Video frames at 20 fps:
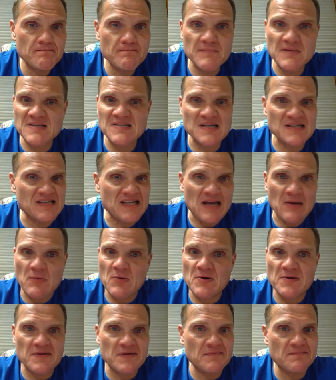He says it ain't
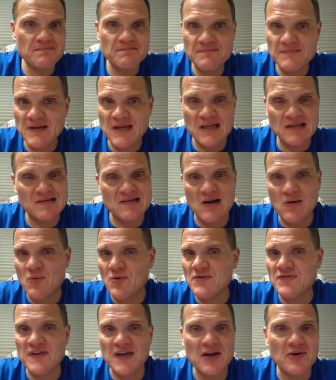worth it. And it's not
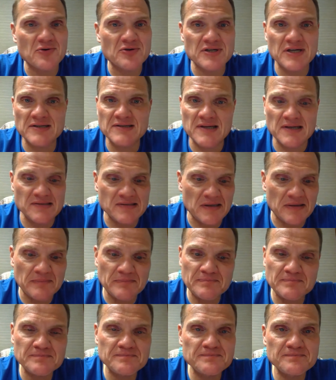worth the energy it takes up.
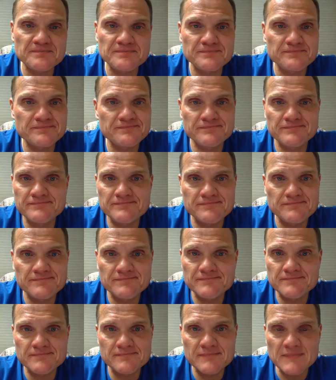
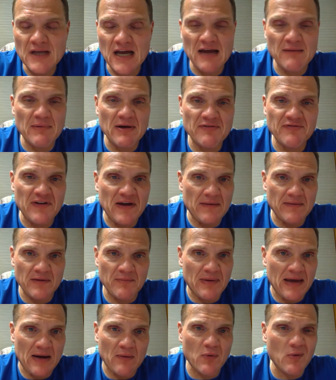I have my family
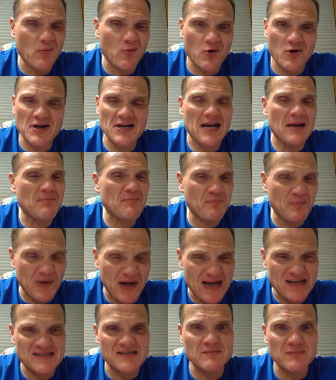back. What more can I
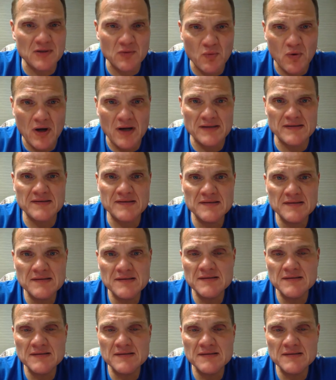possibly want?